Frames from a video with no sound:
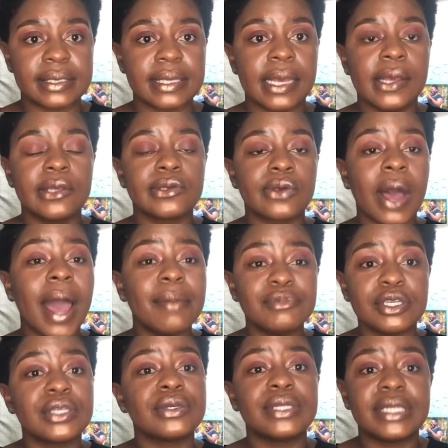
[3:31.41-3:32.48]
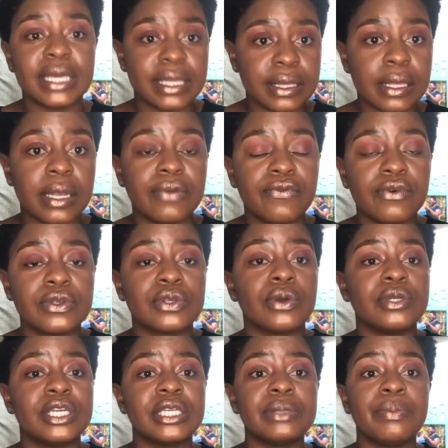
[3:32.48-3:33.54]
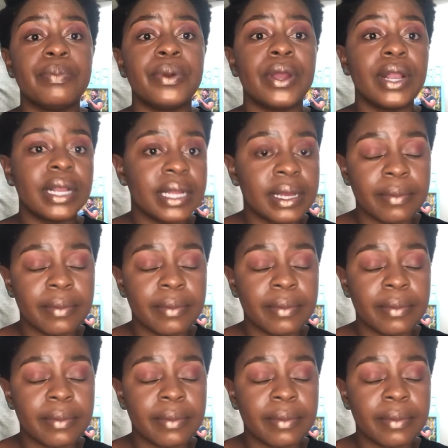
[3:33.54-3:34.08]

So I'm just on day 34, so just barely